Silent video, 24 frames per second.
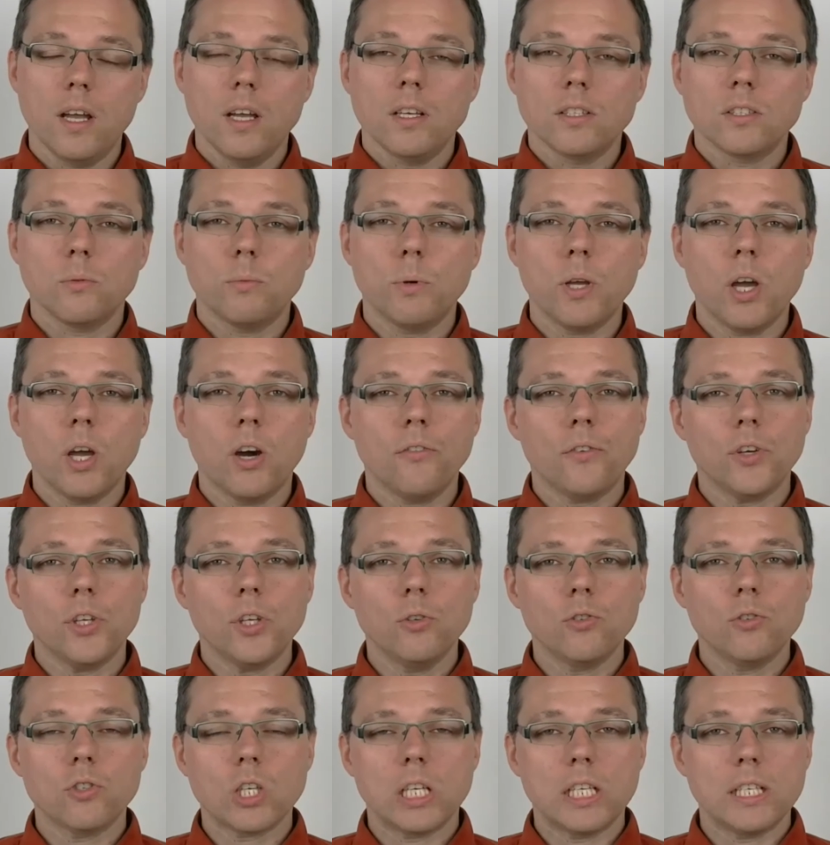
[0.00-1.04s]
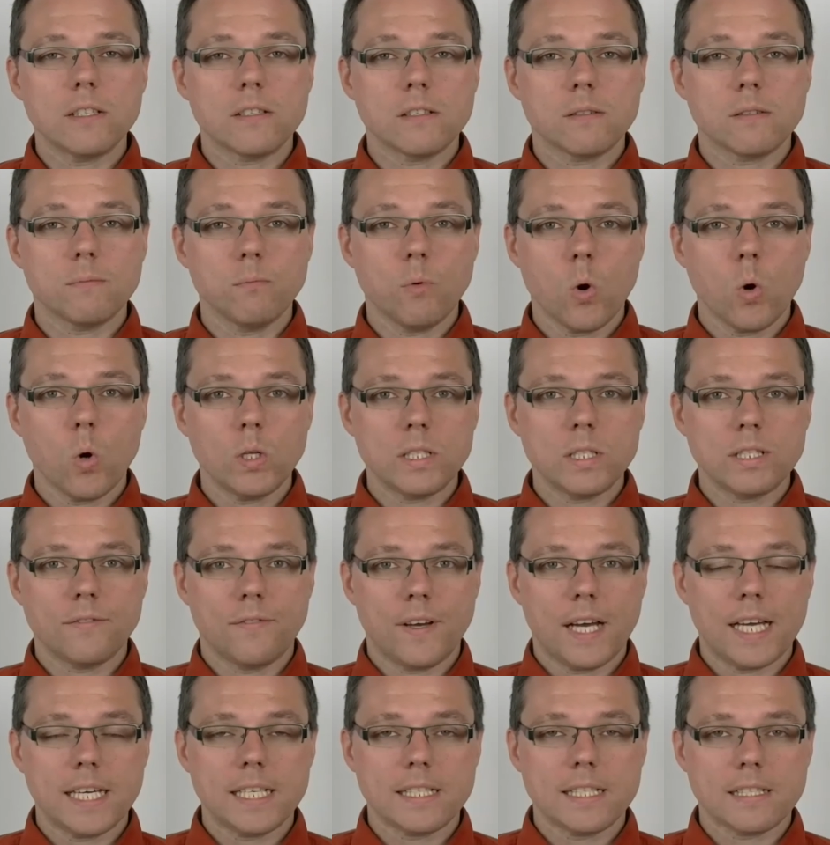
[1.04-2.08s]
So we offer usually small
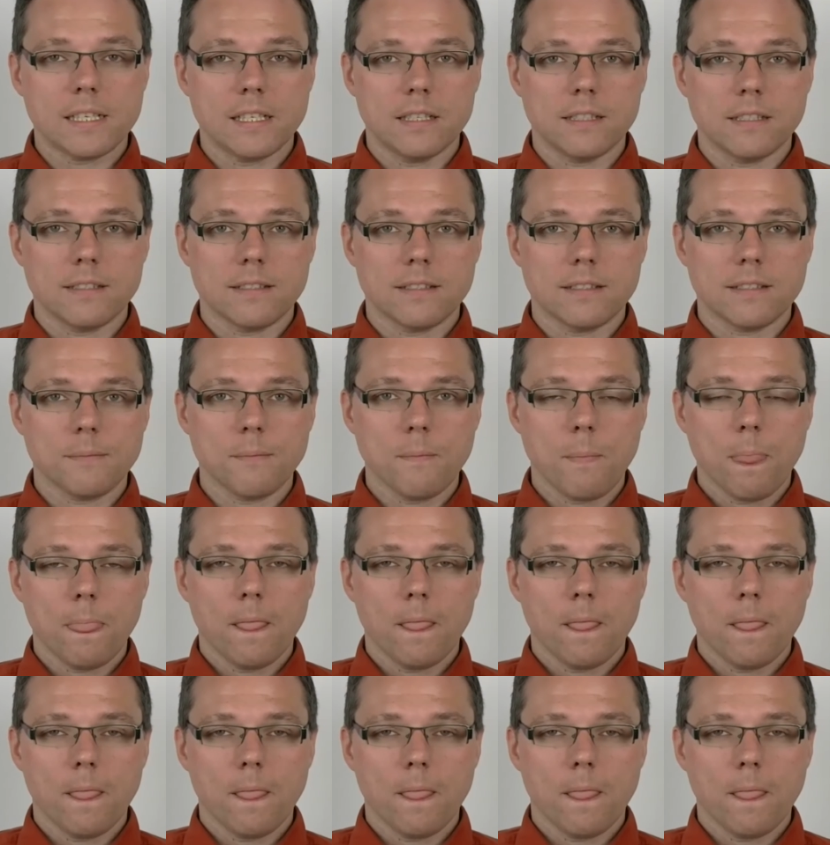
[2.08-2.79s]
devices.